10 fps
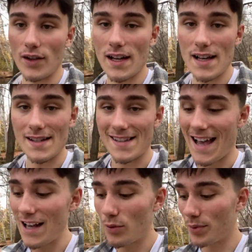You guys,
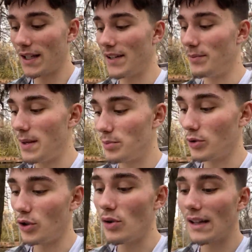I don't believe people
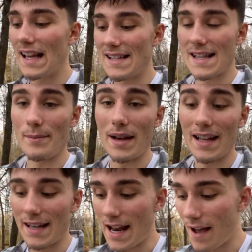utilize them
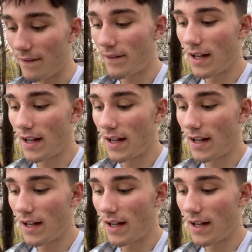enough.